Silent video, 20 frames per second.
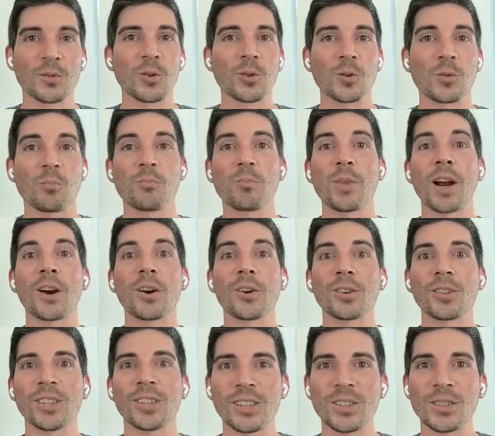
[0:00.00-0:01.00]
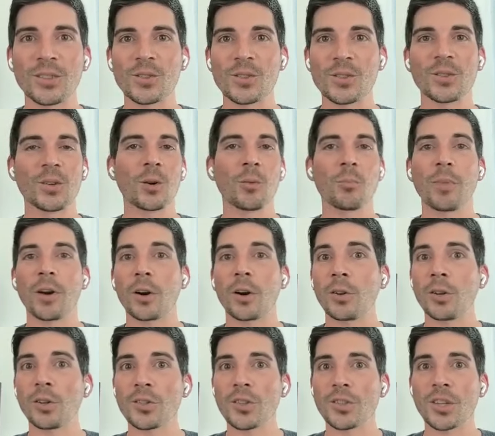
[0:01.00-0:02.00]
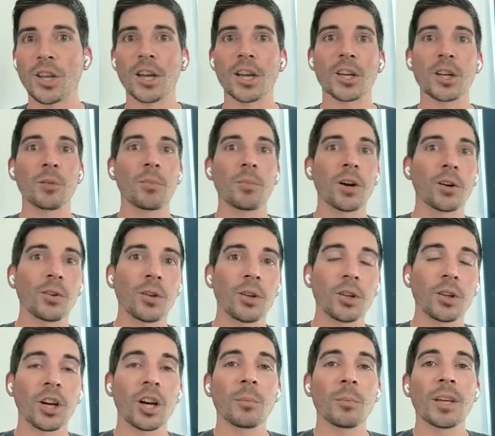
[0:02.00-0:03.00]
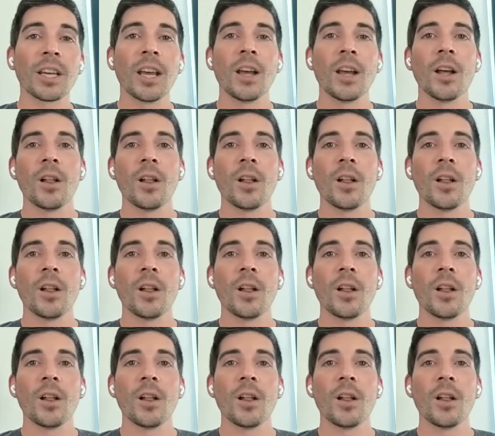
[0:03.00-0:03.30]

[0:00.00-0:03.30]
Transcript: those parallels, parallel society, parallel economy,